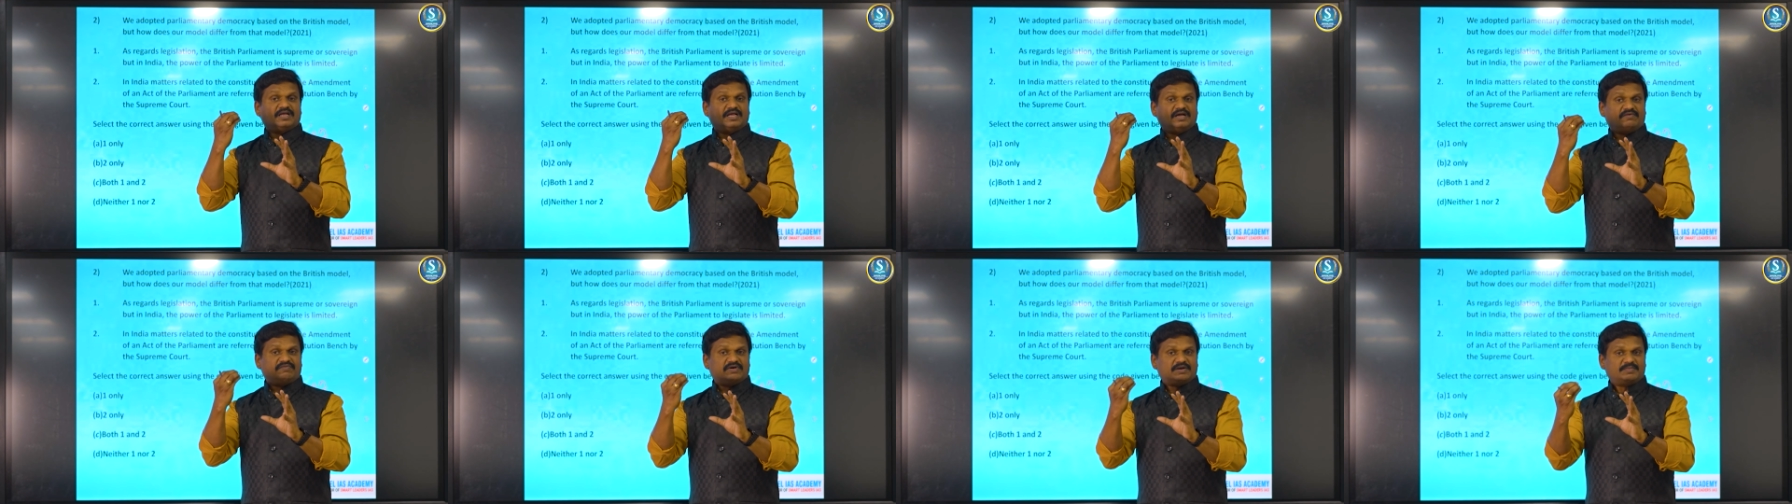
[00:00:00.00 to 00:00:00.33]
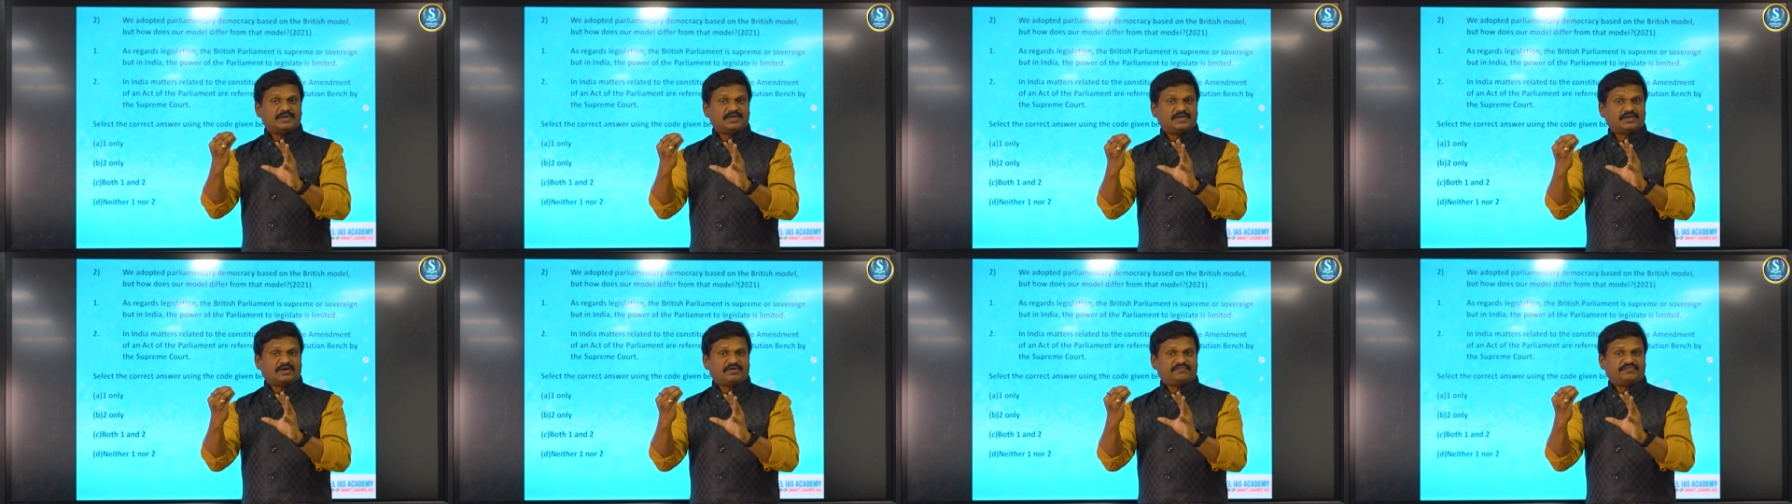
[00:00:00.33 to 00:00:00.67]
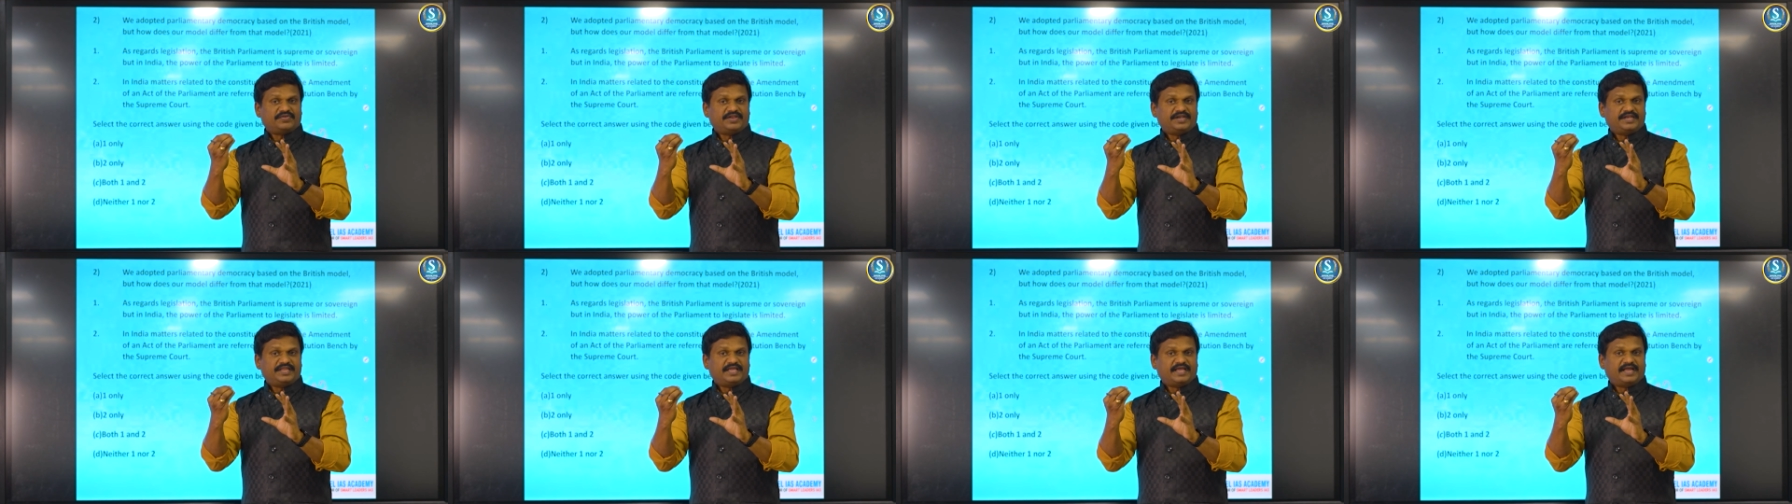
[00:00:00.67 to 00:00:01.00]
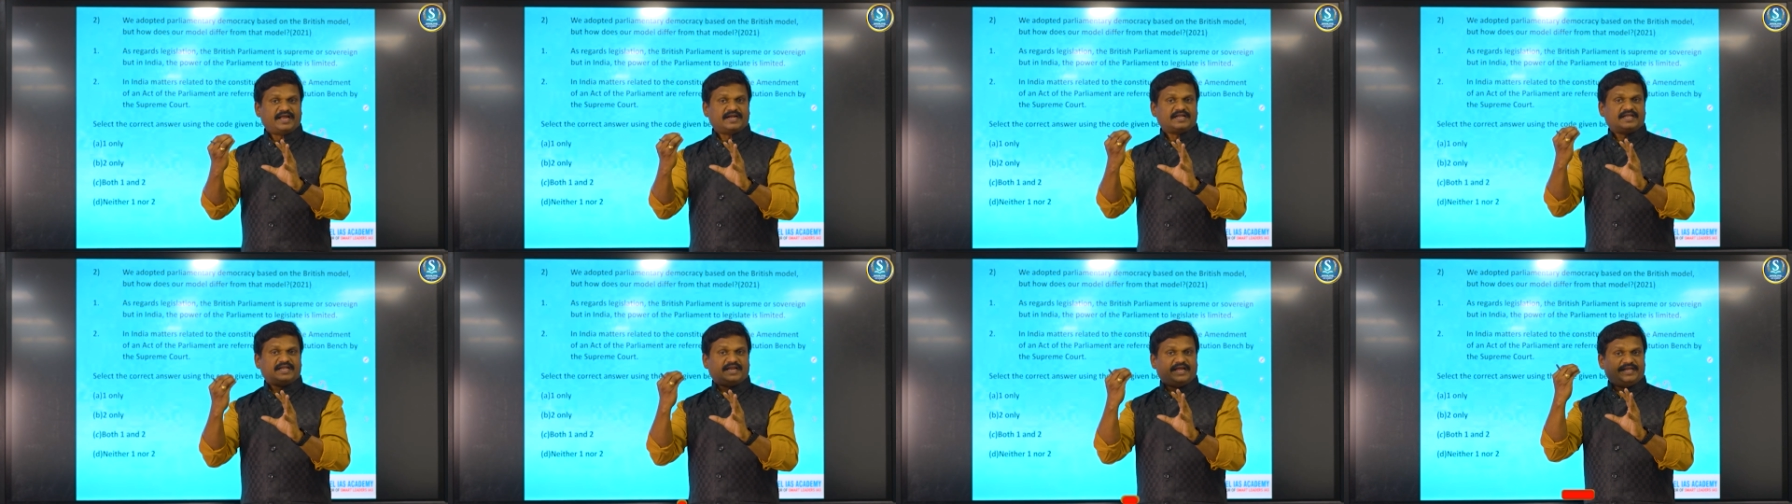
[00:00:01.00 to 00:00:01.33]
Government of India
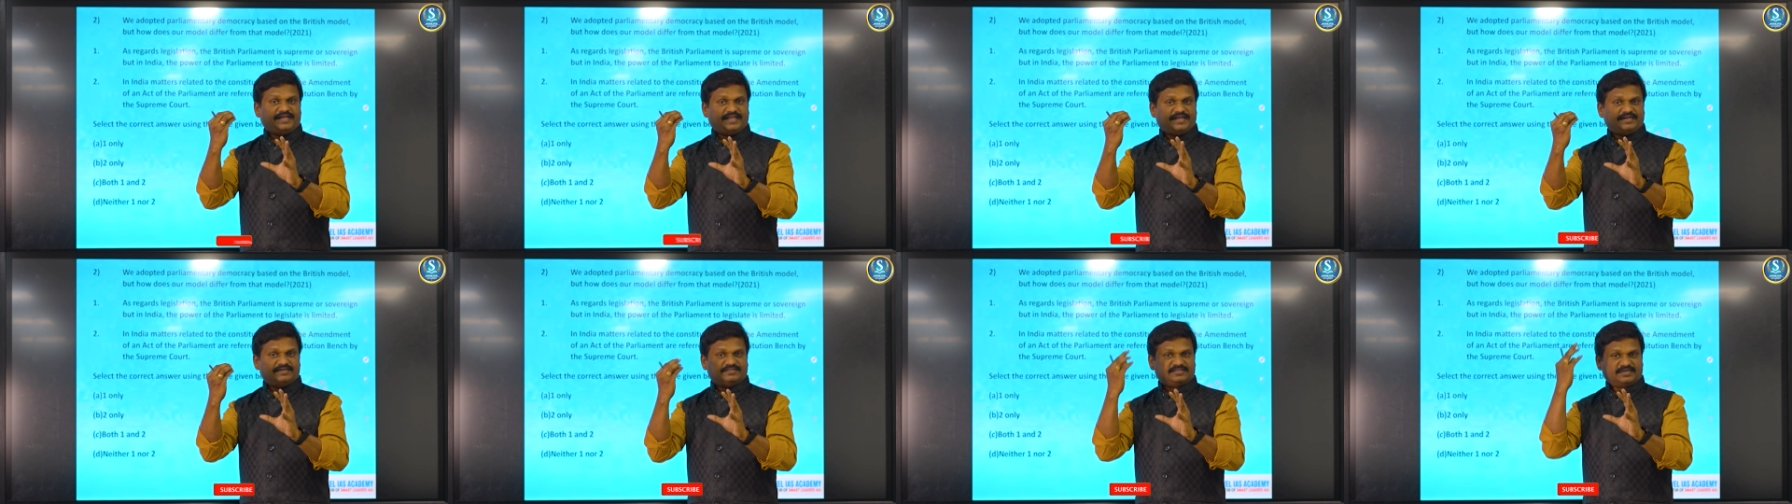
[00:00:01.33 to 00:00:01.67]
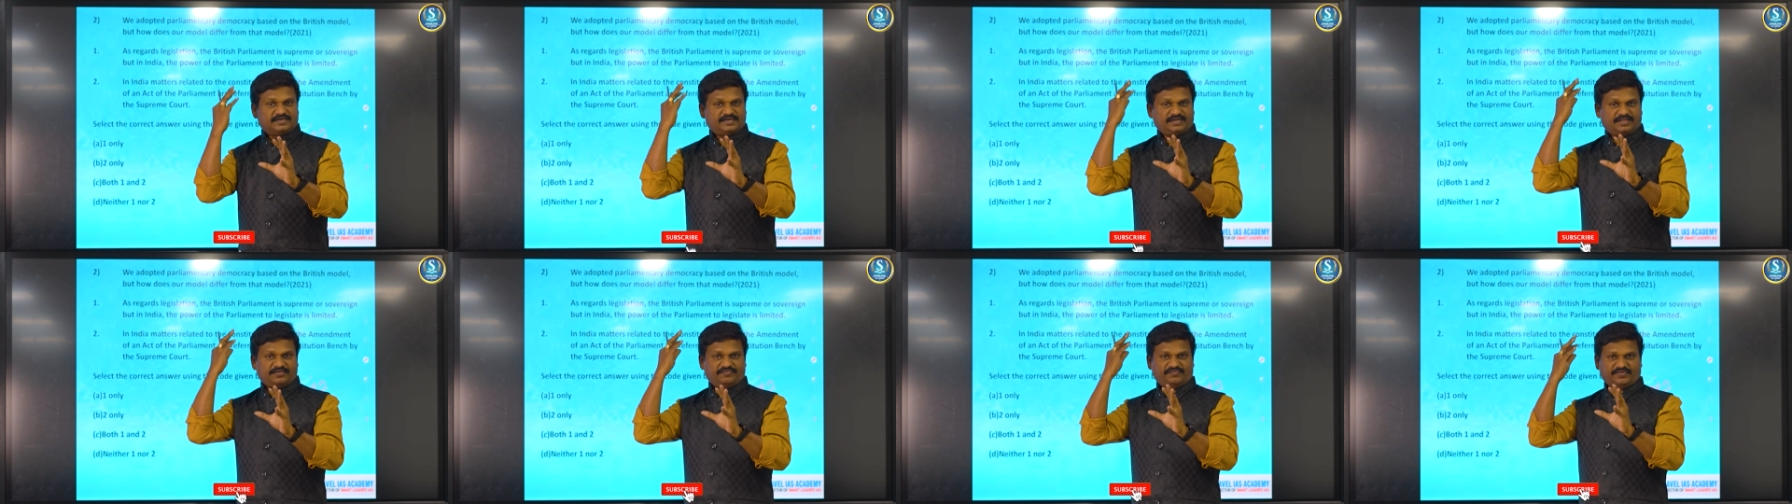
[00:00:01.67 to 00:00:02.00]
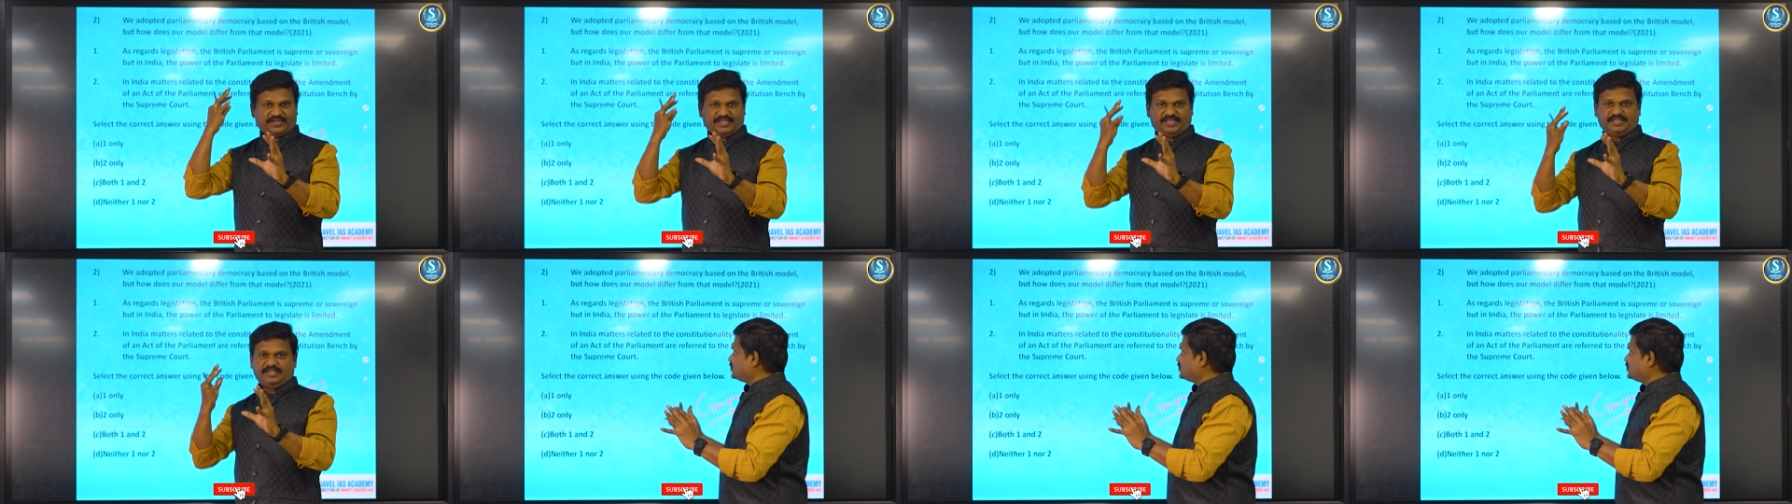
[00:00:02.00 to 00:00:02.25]
Act 1935.